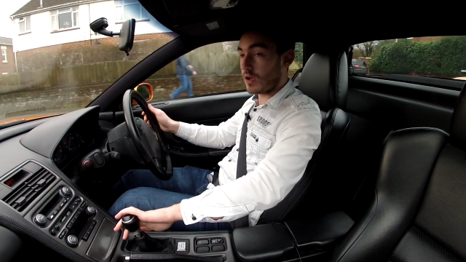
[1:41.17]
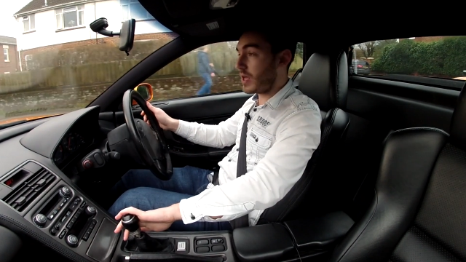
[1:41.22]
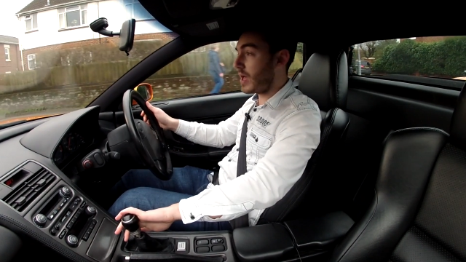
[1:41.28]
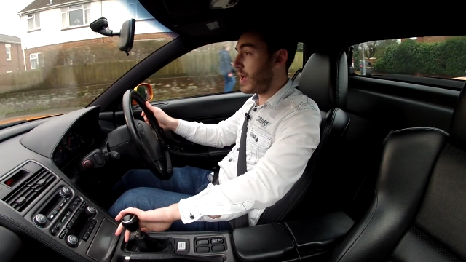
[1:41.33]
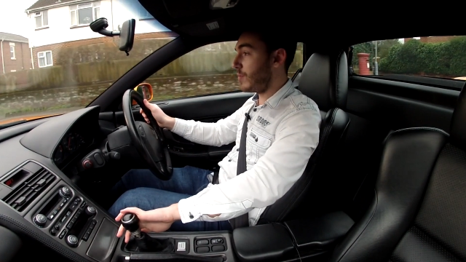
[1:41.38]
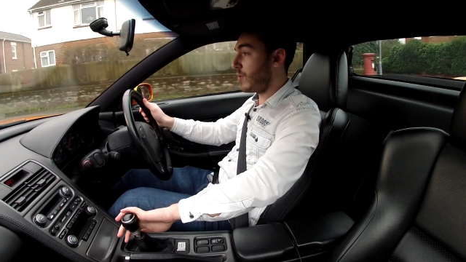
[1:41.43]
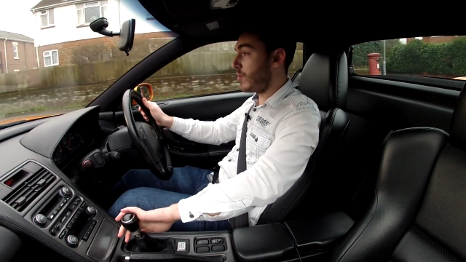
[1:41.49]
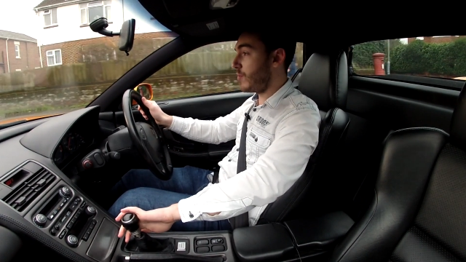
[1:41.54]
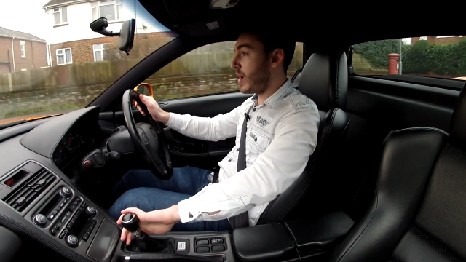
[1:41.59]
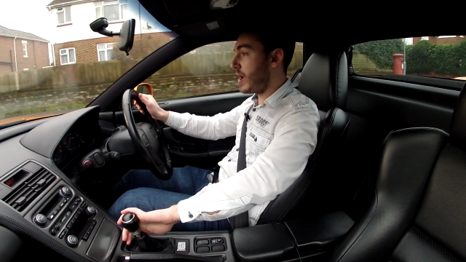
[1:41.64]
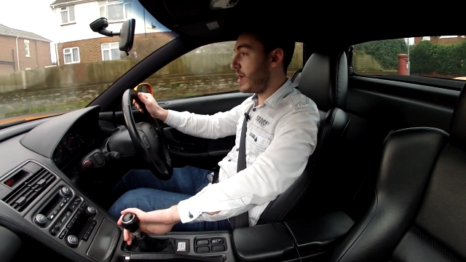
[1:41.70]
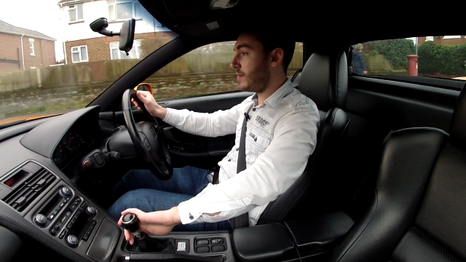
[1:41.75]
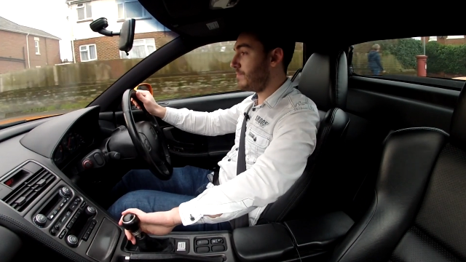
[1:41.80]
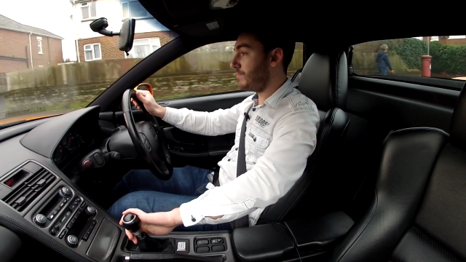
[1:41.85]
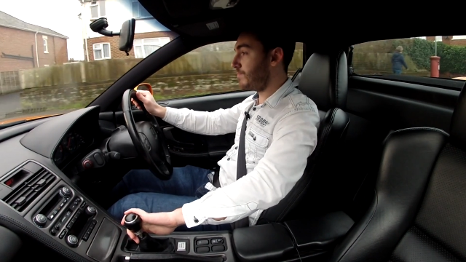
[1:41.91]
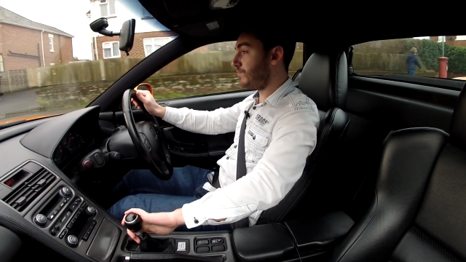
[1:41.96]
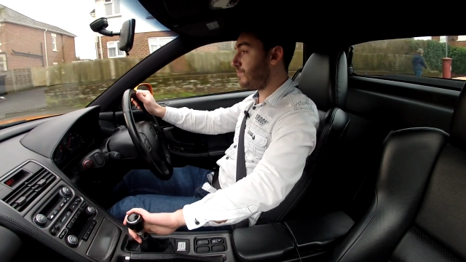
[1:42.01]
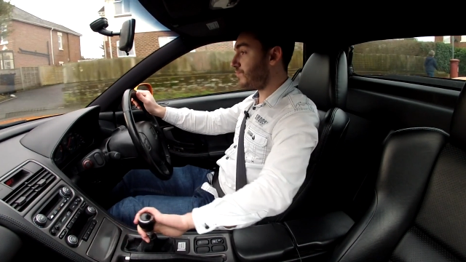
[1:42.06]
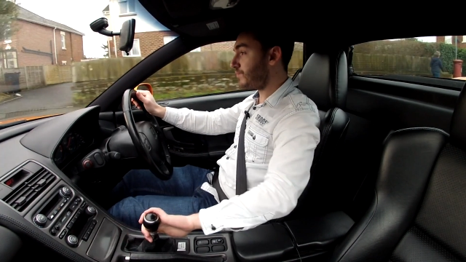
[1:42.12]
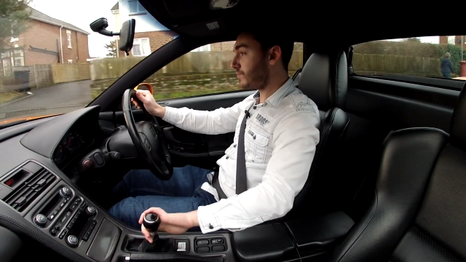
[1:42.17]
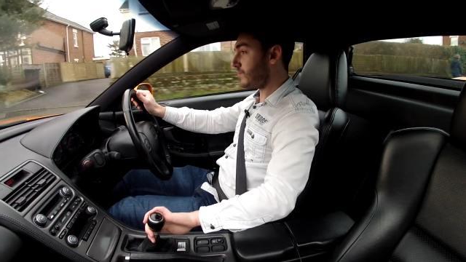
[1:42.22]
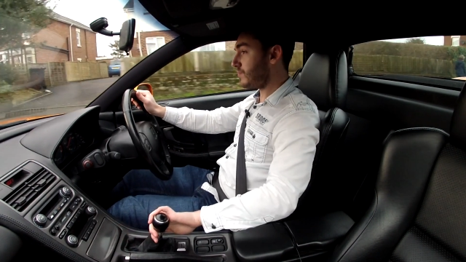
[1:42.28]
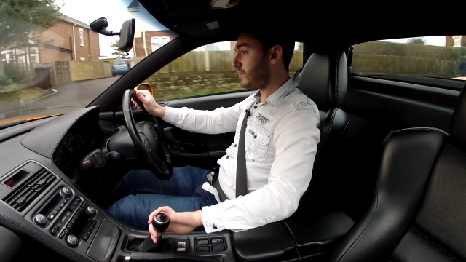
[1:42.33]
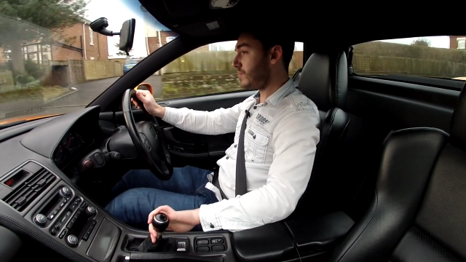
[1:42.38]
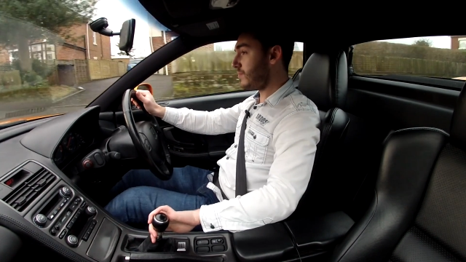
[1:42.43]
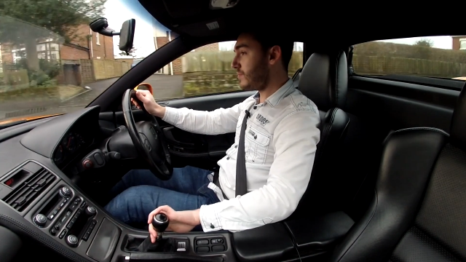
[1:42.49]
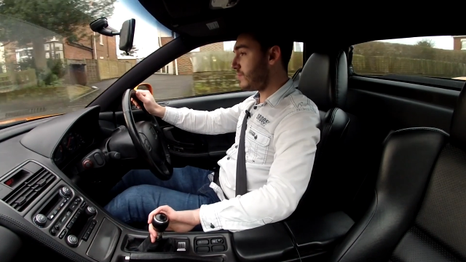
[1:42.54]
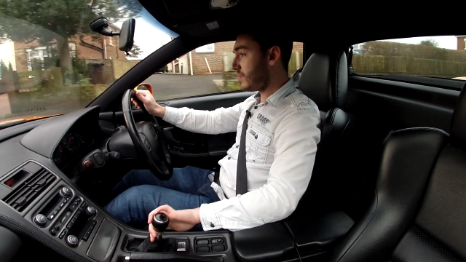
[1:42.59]
cameraman
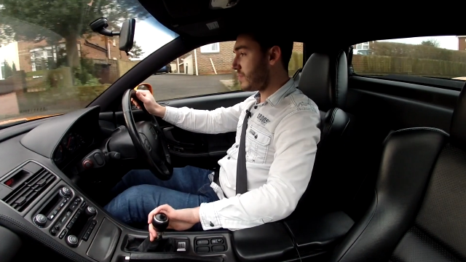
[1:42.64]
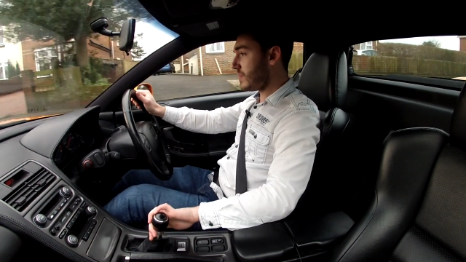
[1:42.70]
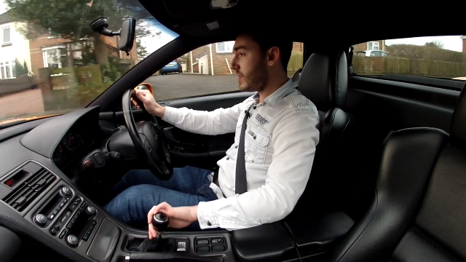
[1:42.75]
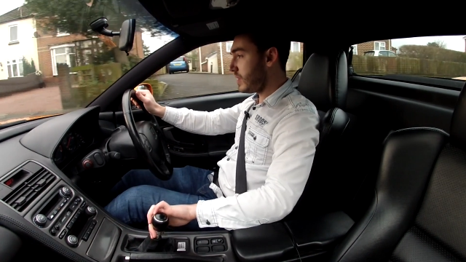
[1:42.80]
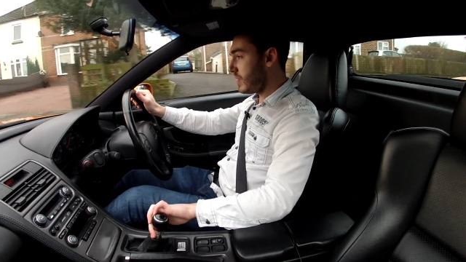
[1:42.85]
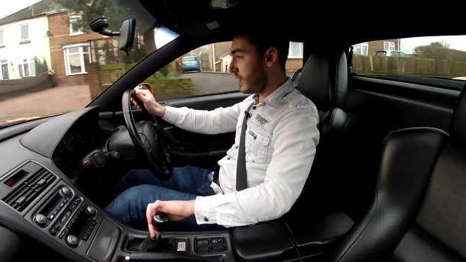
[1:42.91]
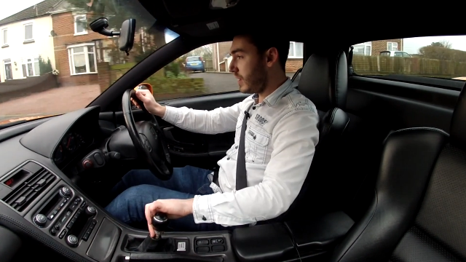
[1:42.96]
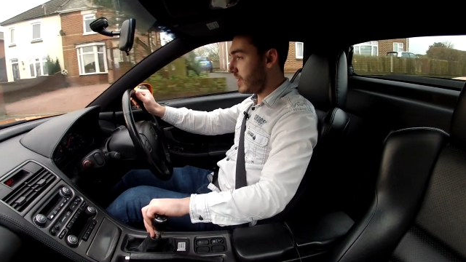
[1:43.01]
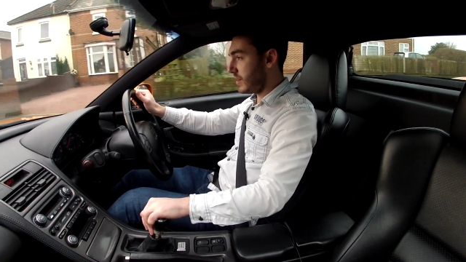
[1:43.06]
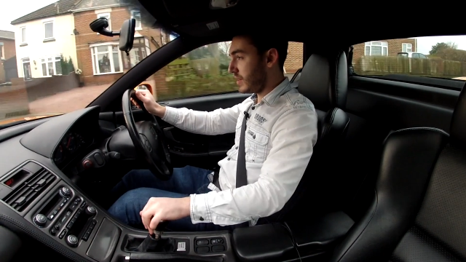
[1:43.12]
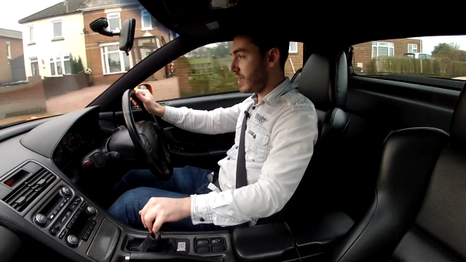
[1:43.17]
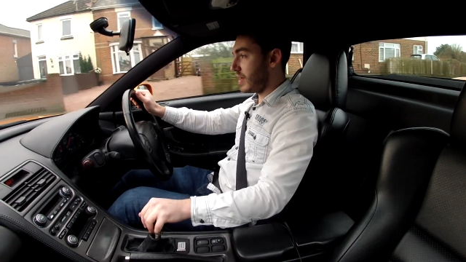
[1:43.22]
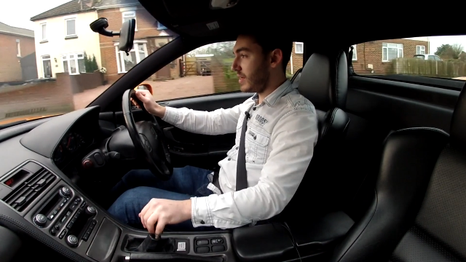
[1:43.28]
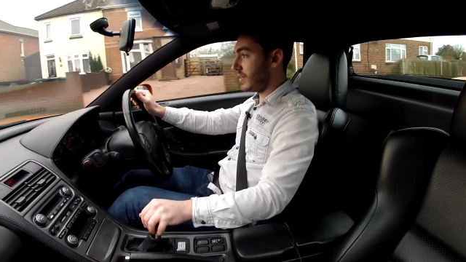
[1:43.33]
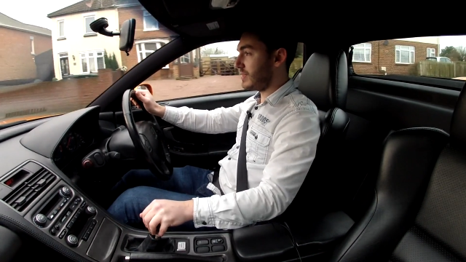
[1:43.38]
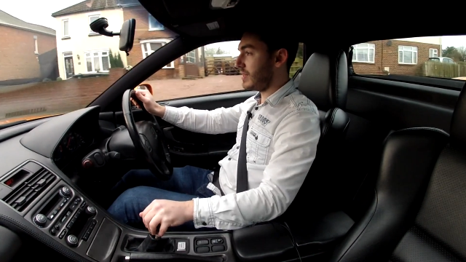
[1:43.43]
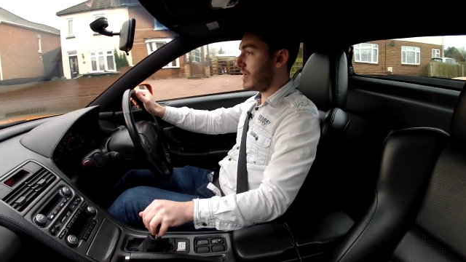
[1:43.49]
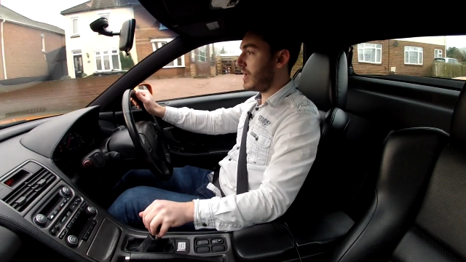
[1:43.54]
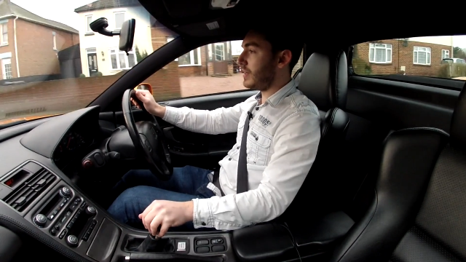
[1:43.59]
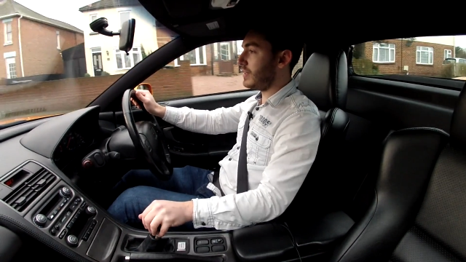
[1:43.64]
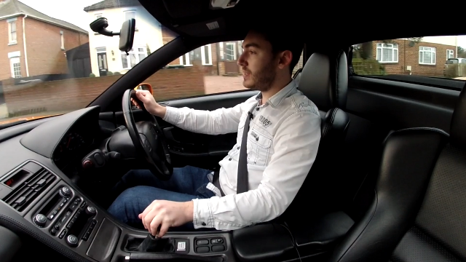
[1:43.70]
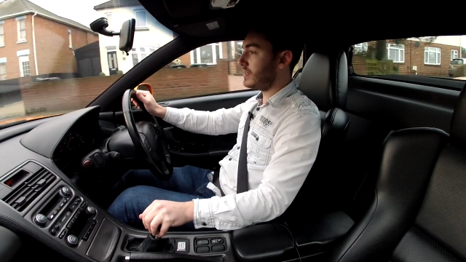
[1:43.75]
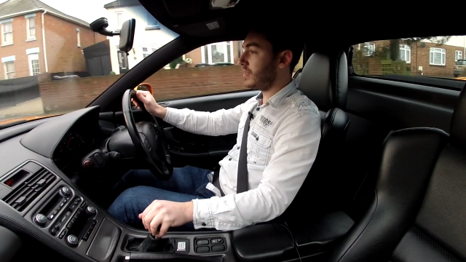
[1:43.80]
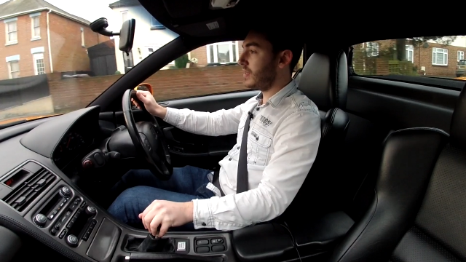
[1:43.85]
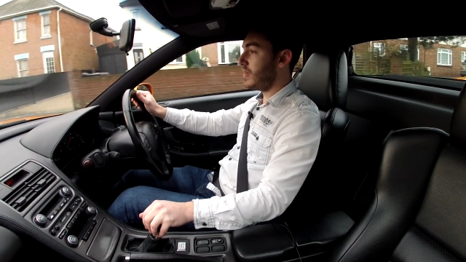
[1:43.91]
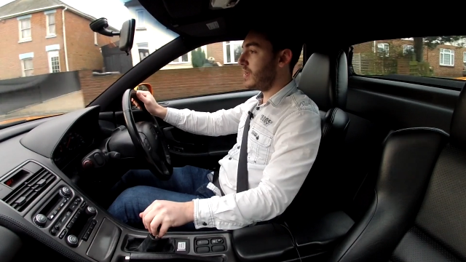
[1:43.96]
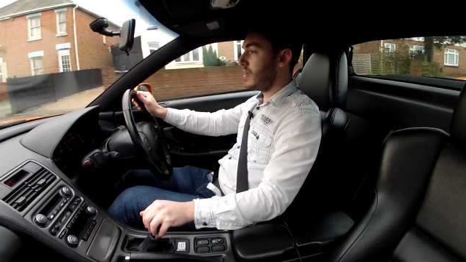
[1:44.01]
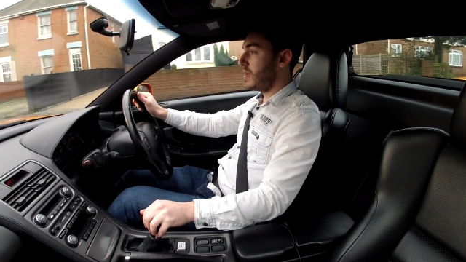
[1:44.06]
in the NSX.